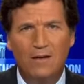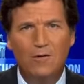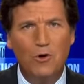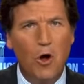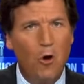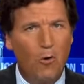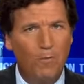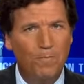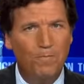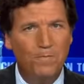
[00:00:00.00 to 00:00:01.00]
No.
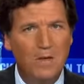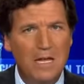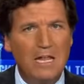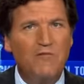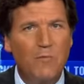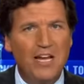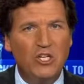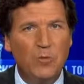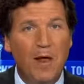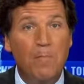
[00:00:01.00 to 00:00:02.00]

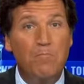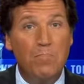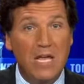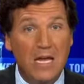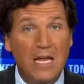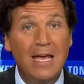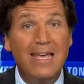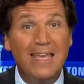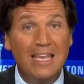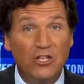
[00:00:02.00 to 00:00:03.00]
Information about big
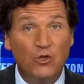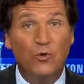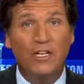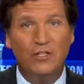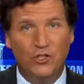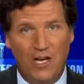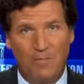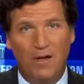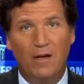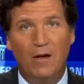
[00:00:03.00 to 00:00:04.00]

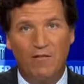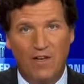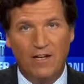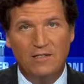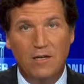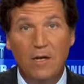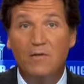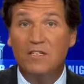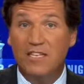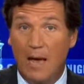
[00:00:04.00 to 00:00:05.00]
history-shaping events.
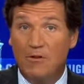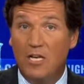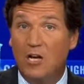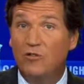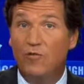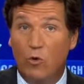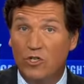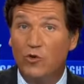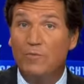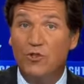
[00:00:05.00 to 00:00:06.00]
The sabotage of
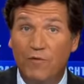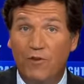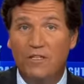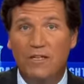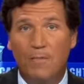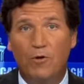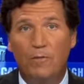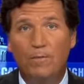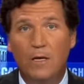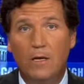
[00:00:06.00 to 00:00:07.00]
Nord Stream 2, for example.
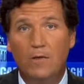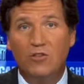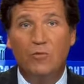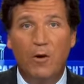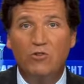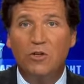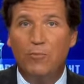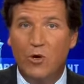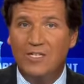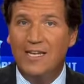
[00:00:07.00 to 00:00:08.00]
The supposed
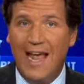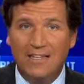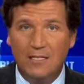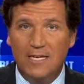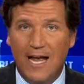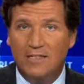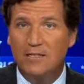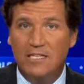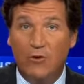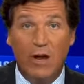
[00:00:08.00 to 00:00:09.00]
poison gas attacks
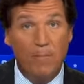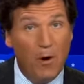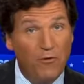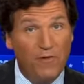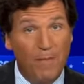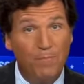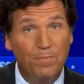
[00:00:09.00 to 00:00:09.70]
in Syria, both of them.